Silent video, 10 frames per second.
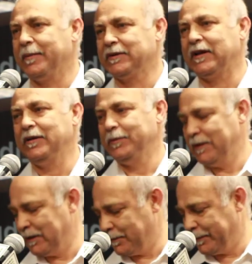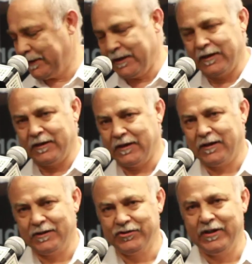but I will be
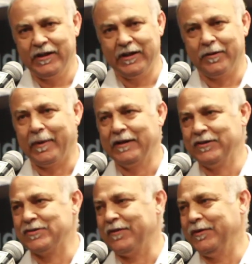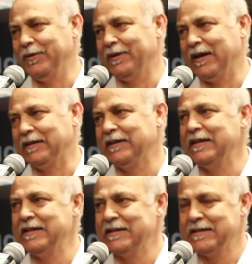uh, sharing reminders of you that
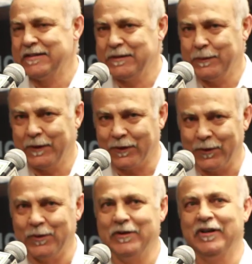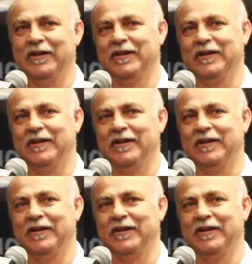we're all